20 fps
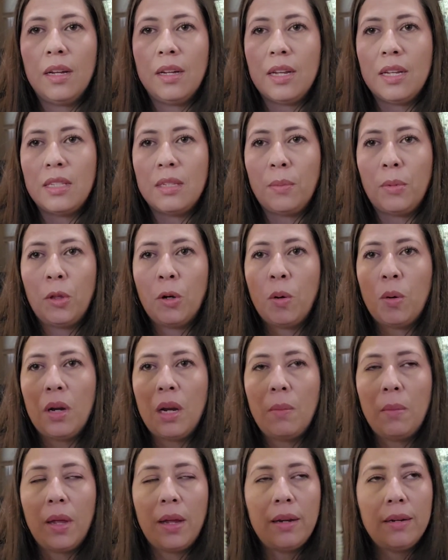He ends up
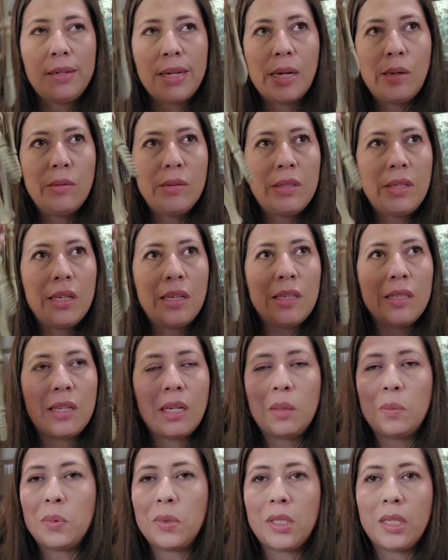throwing him like
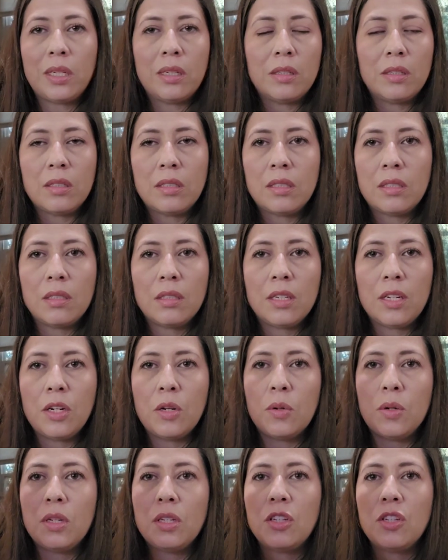downstairs, upstairs,
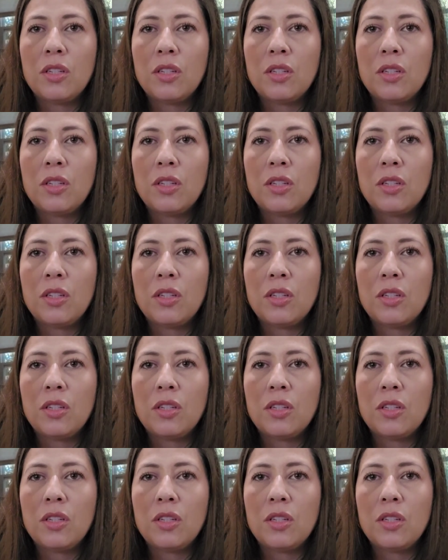you know,